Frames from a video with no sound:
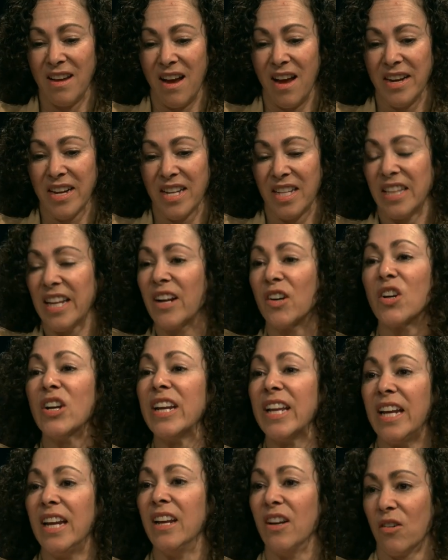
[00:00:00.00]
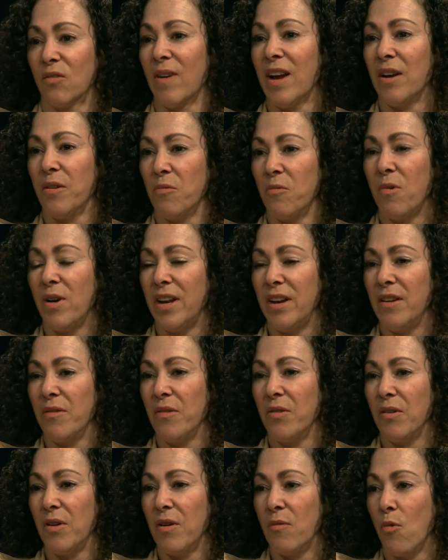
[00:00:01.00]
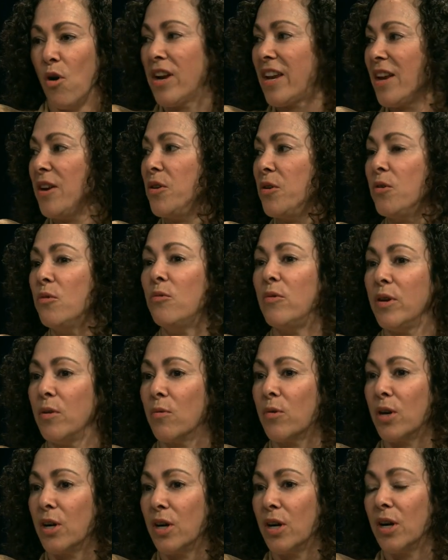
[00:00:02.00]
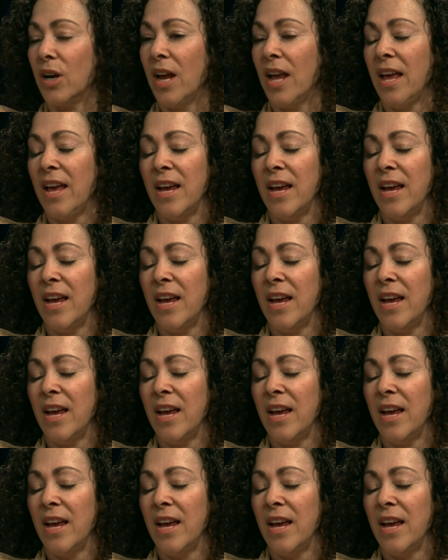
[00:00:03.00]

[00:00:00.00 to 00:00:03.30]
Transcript: unclarity around what what and who we were.